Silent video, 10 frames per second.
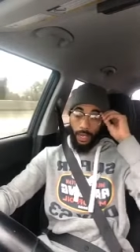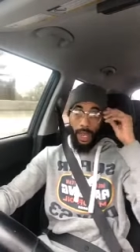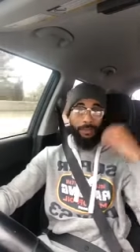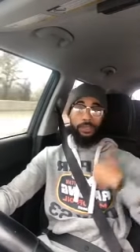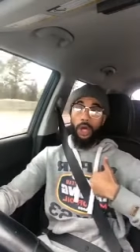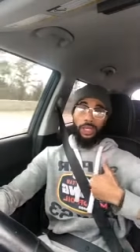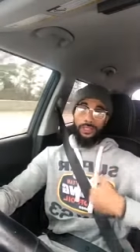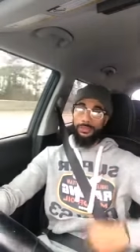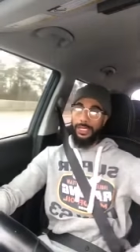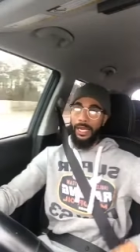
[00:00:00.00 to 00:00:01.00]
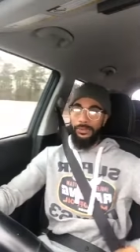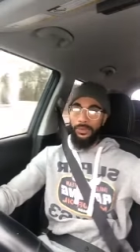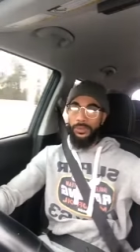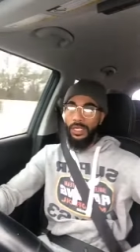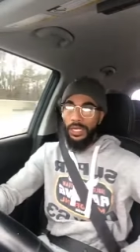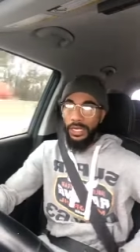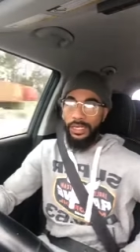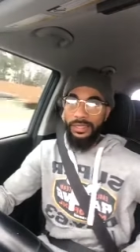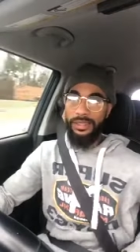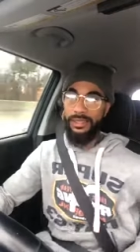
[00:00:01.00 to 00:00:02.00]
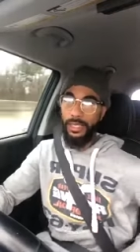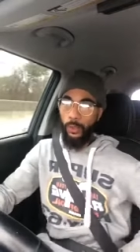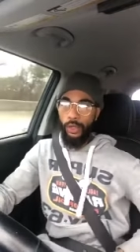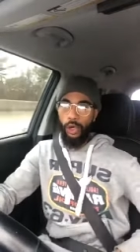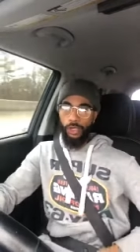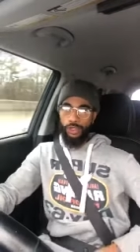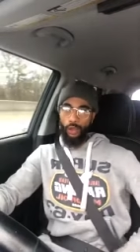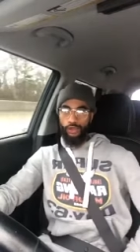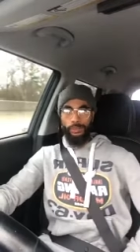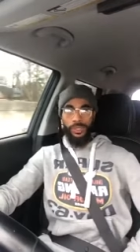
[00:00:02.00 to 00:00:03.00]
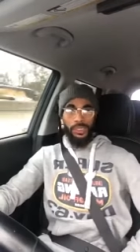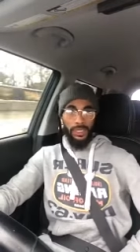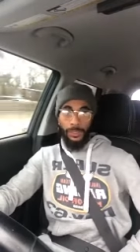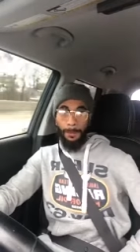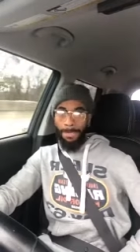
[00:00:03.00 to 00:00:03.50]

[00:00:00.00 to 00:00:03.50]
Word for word: I, I be lost sometimes in this thing we call social media.